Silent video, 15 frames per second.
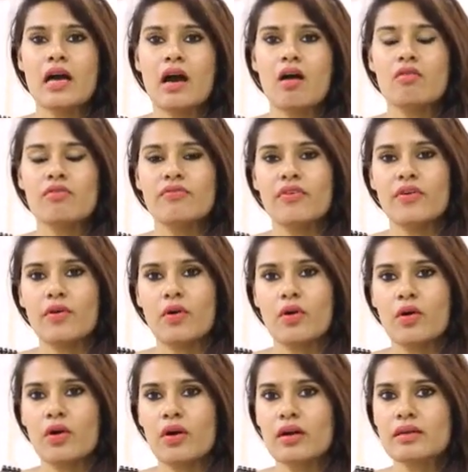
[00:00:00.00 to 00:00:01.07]
Now
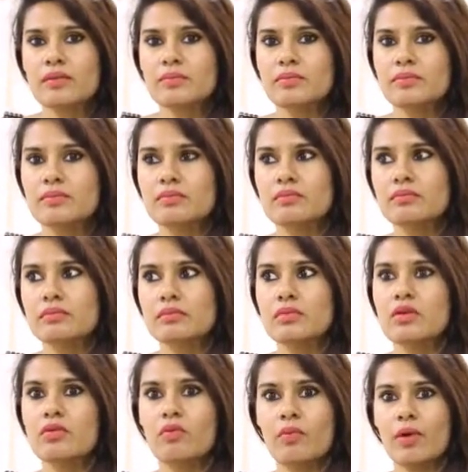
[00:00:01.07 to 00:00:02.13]
for
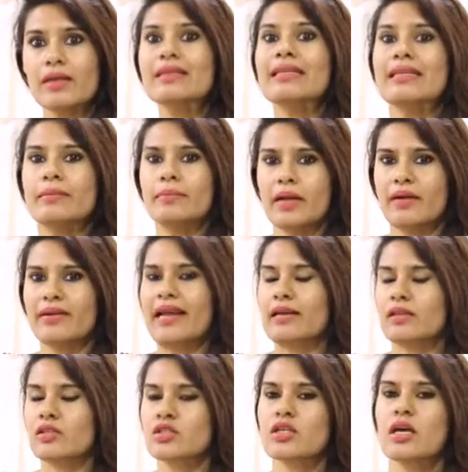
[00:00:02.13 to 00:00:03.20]
Libra
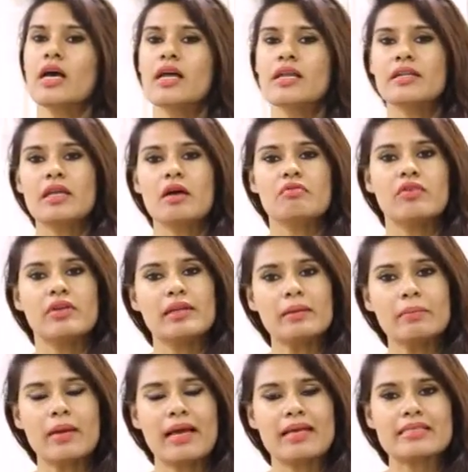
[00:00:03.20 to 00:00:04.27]
next. Now for
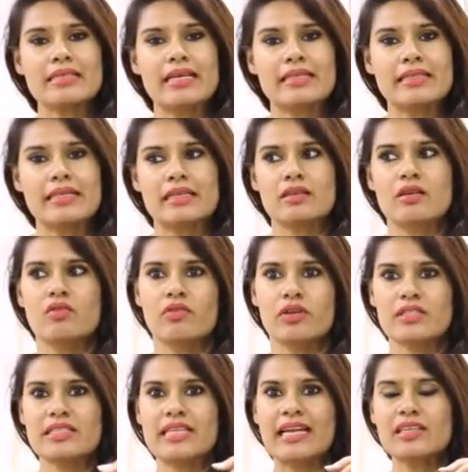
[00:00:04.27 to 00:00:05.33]
Libra ascendant,
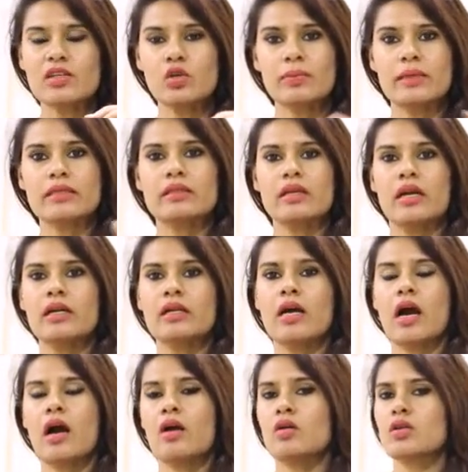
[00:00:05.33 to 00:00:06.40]
when Saturn will be in 3rd
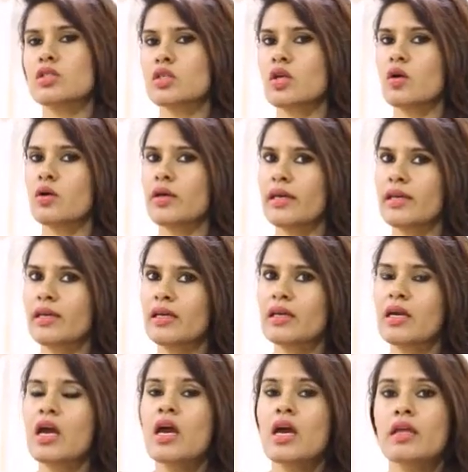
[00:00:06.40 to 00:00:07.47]
house,
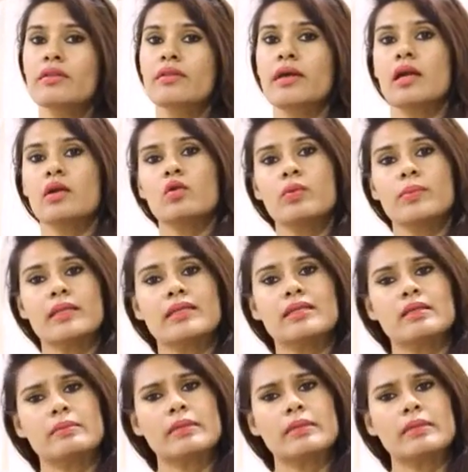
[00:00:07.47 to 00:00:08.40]
okay, there will be